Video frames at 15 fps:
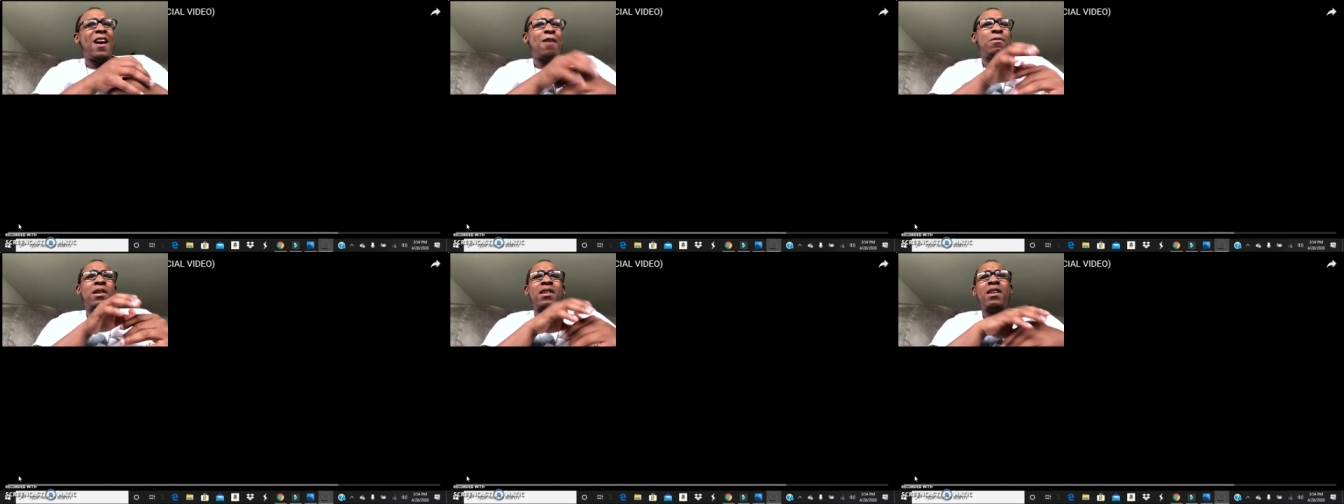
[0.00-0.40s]

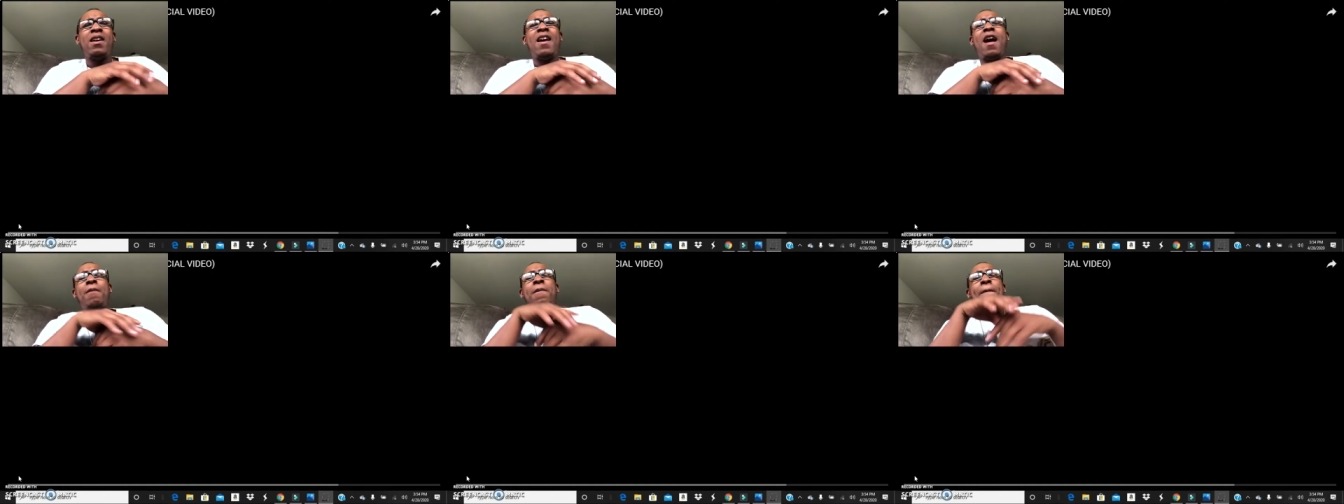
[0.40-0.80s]
I've been
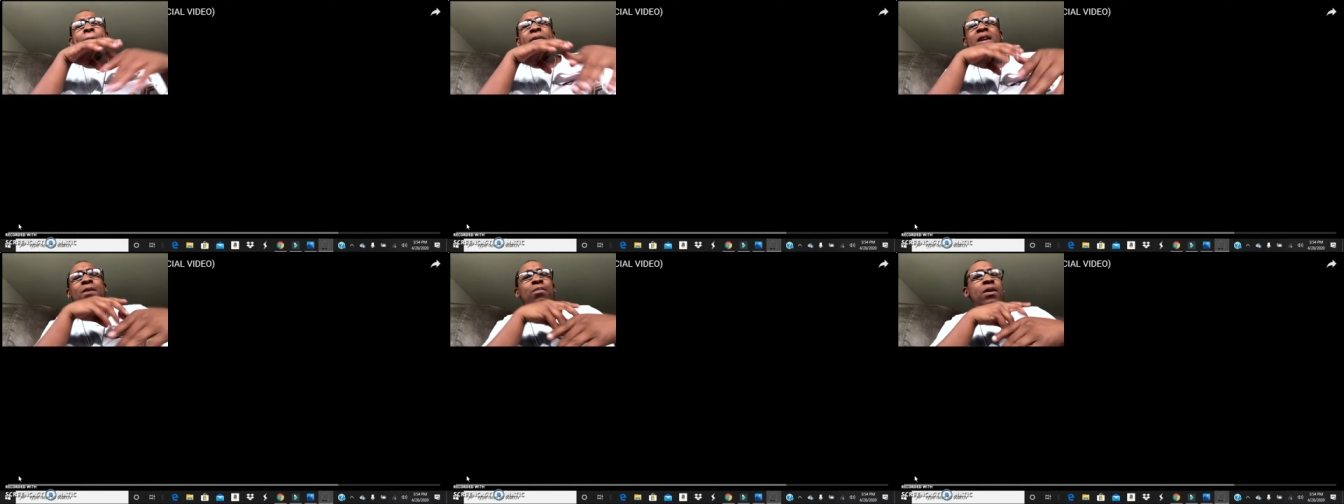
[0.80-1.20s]
I've been
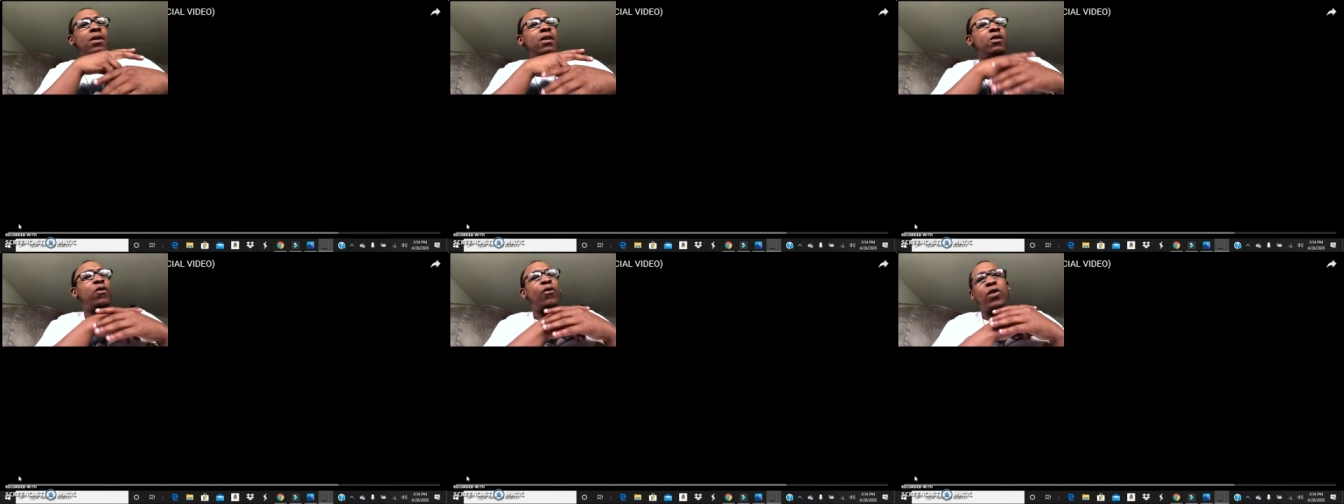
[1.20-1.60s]
peeping
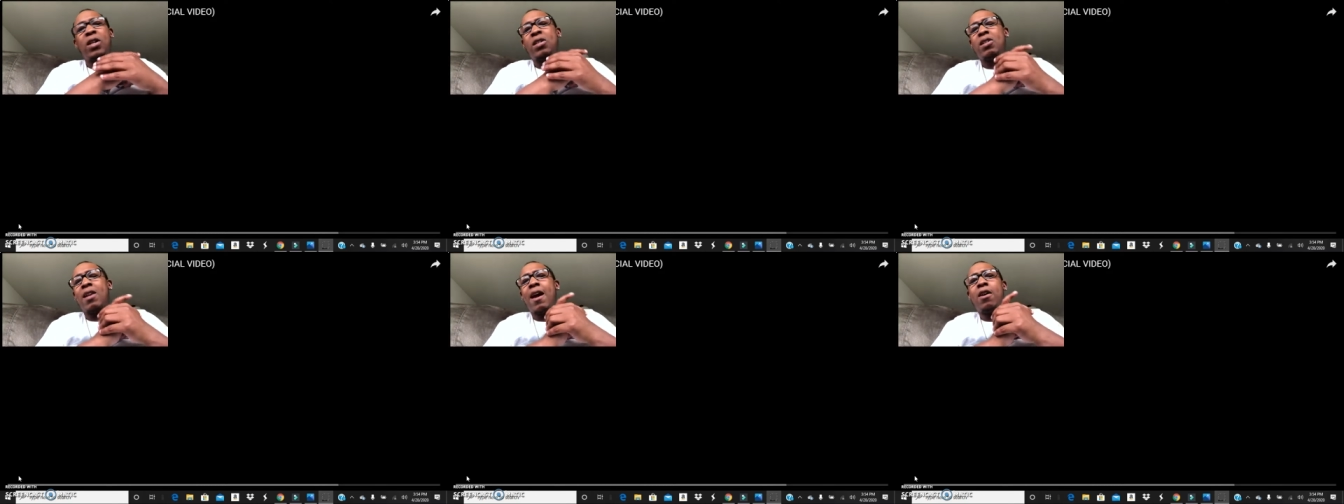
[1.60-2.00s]
his
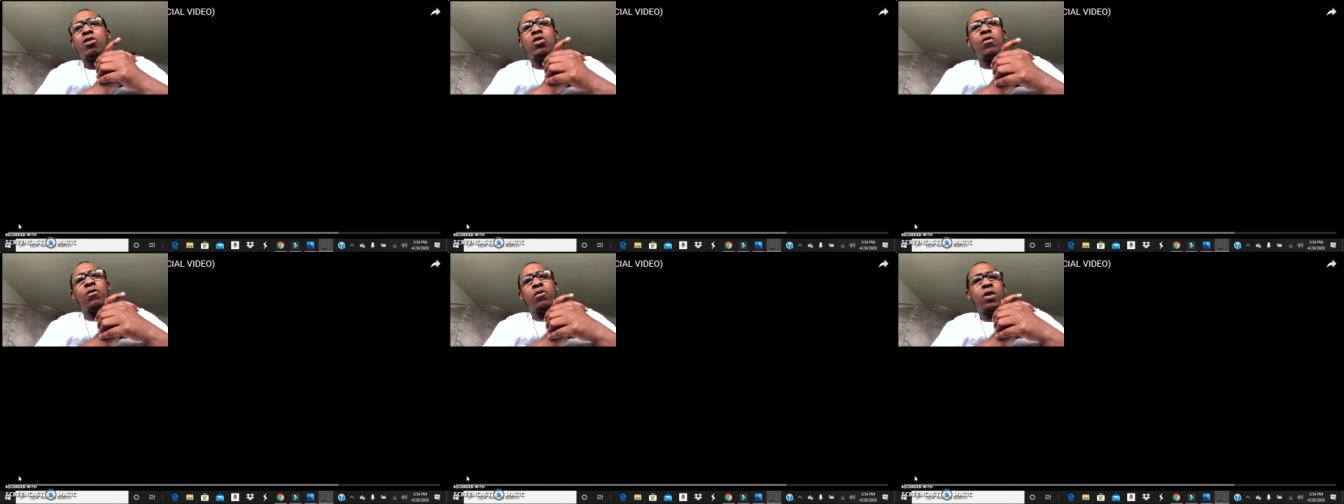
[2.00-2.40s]

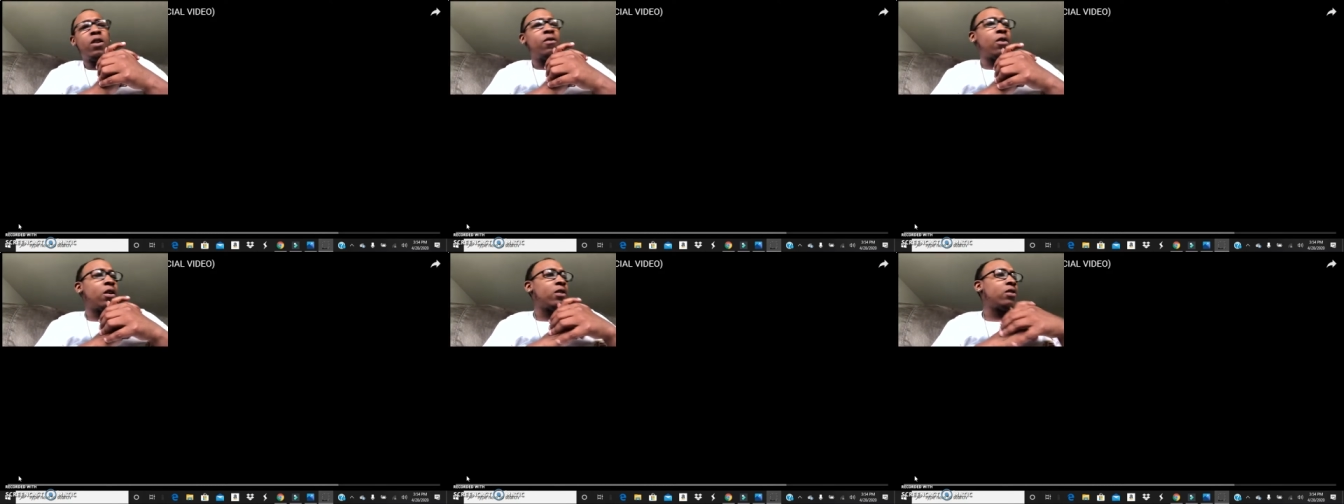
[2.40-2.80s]
freestyles and free
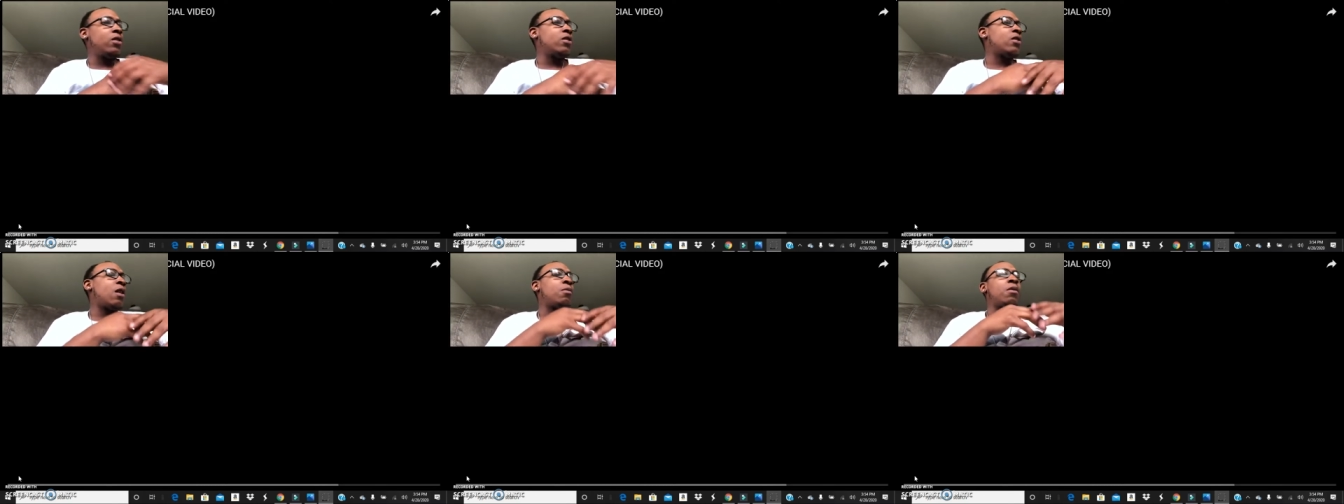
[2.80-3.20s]

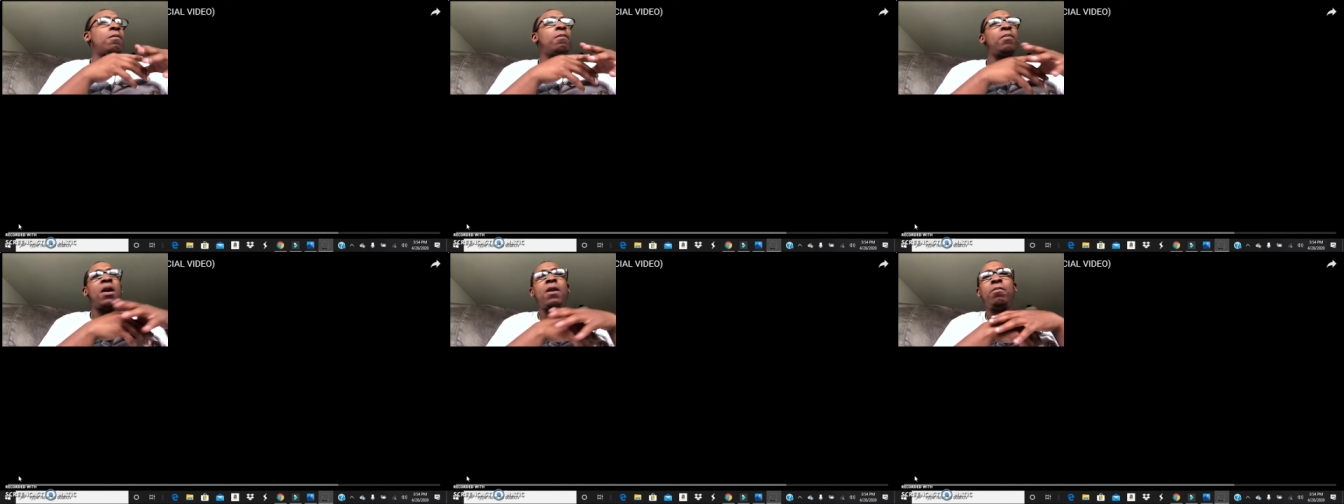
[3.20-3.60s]
verses. I've been
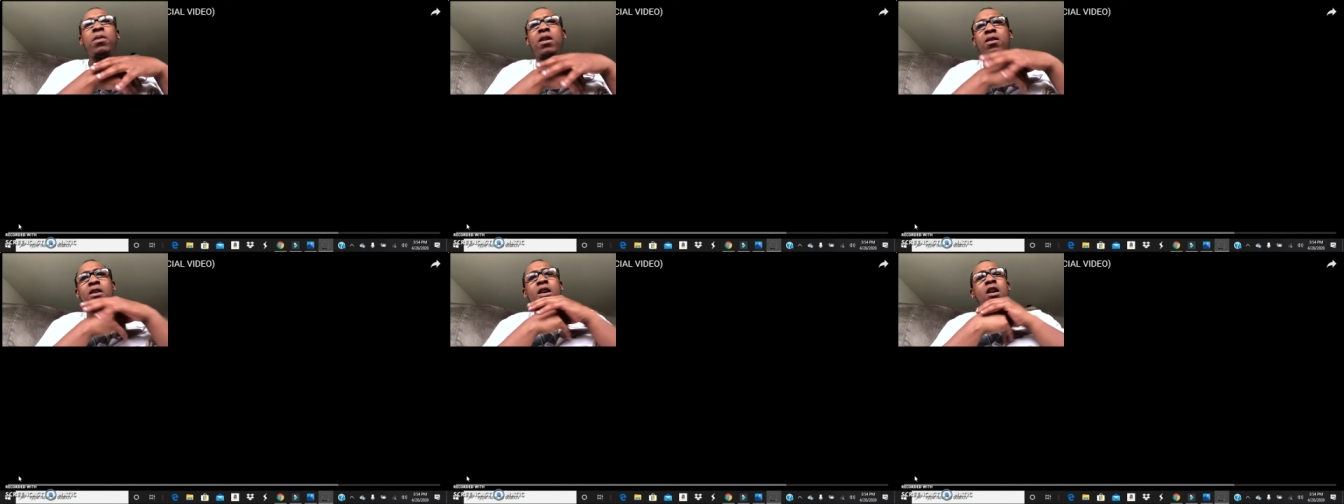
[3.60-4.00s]

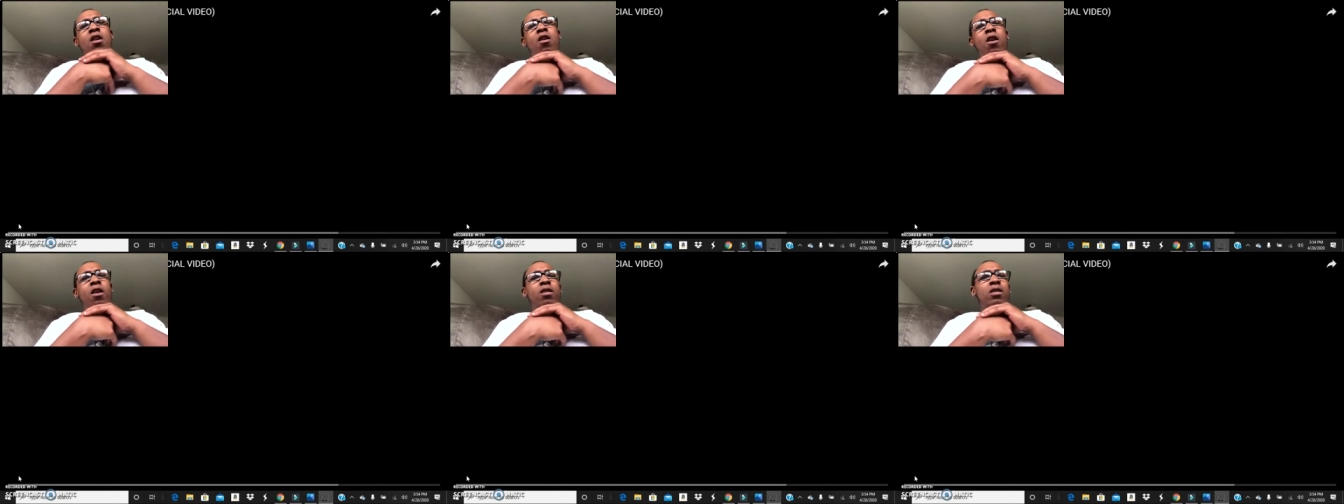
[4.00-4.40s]
peeping
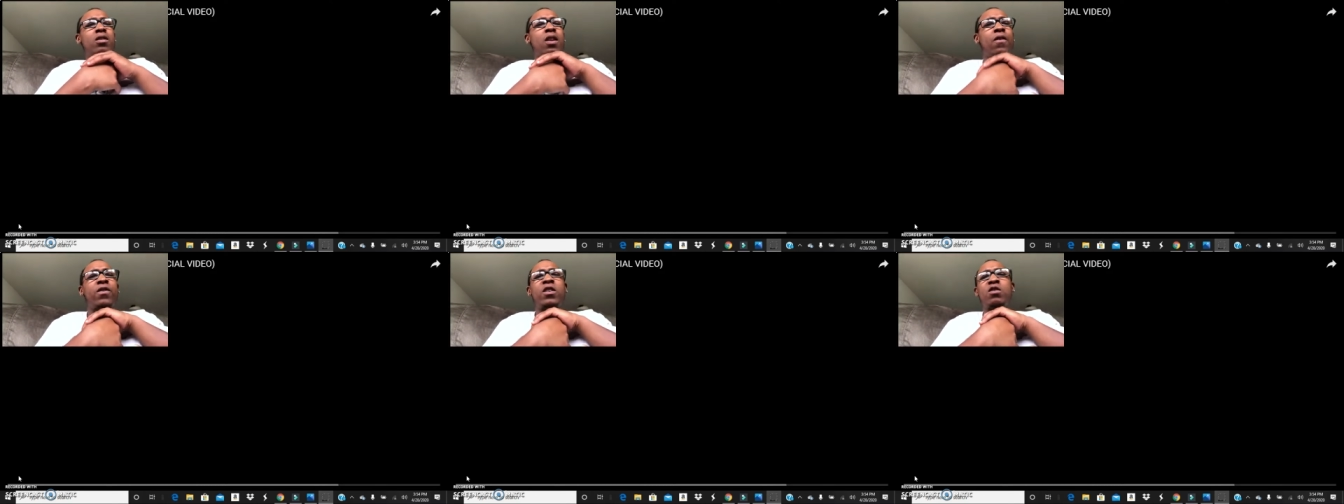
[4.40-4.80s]
all the
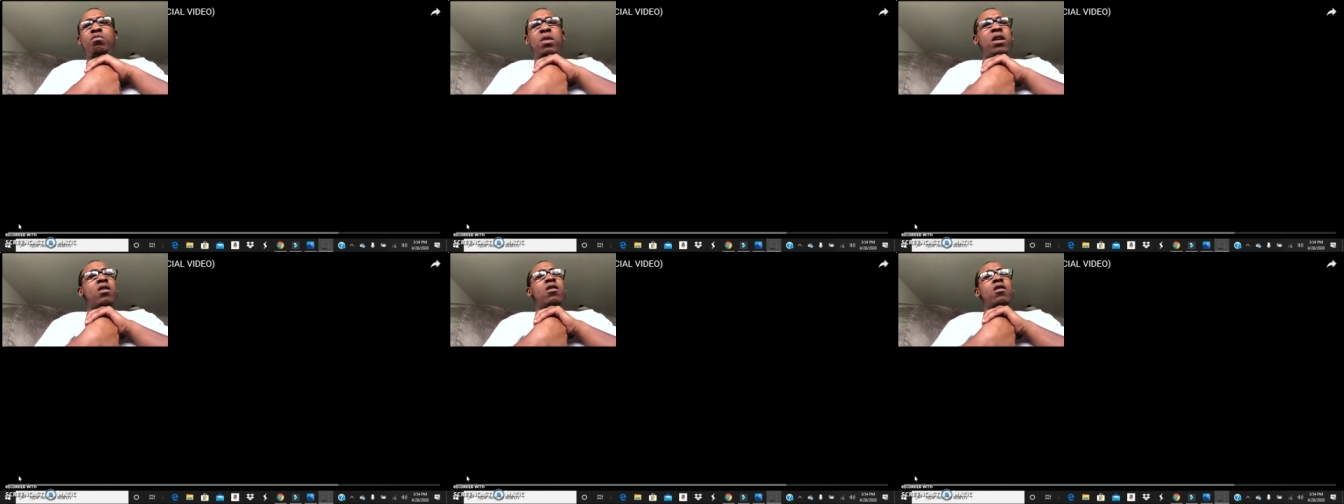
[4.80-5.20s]
stuff he's been